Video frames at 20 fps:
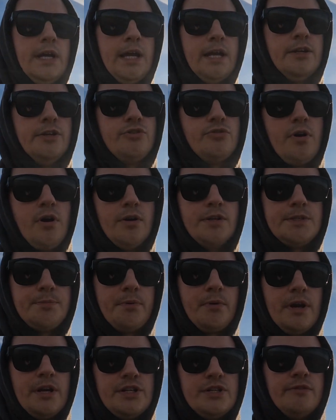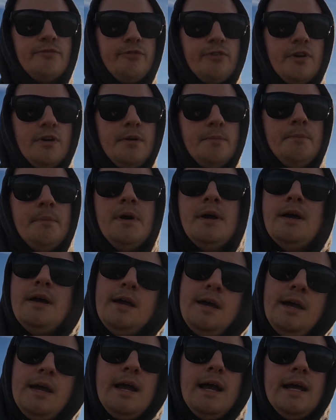and to draw inspiration from
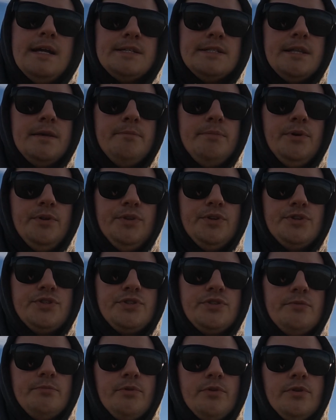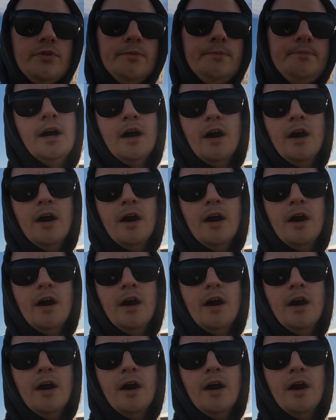as they build their Subaru.